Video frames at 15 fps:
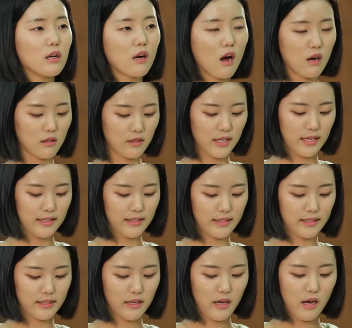
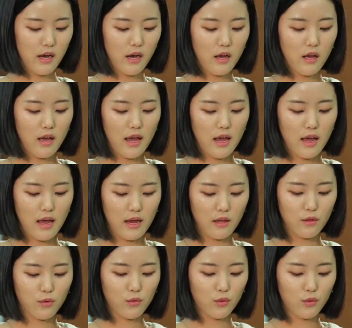contents, and